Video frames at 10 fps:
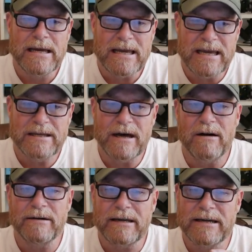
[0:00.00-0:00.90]
In the
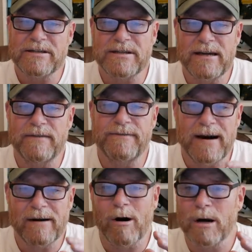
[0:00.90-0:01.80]
online sale of
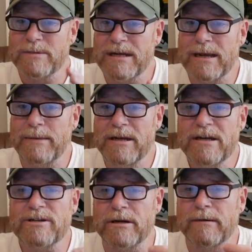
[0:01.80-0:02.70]
firearms and
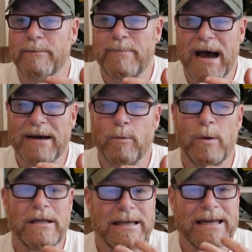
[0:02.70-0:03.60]
ammunition, Biden
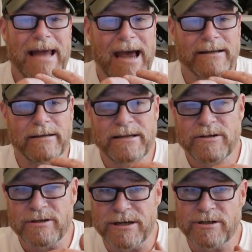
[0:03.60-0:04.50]
will enact
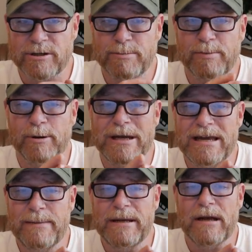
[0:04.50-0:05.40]
legislation to
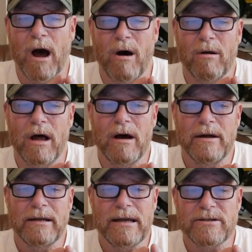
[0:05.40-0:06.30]
prohibit all
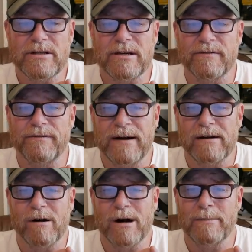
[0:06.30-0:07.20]
online sales of
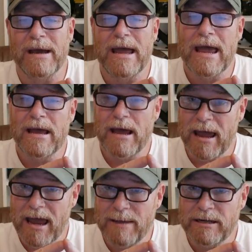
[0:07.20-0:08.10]
firearm,
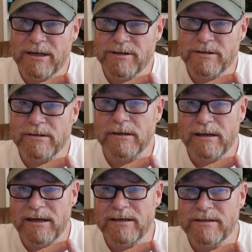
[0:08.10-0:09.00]
ammunition,
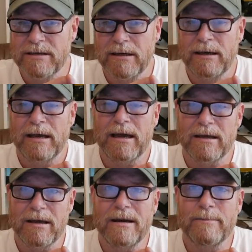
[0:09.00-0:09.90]
kits,
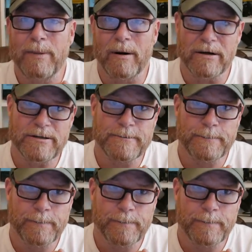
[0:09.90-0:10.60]
and gun parts.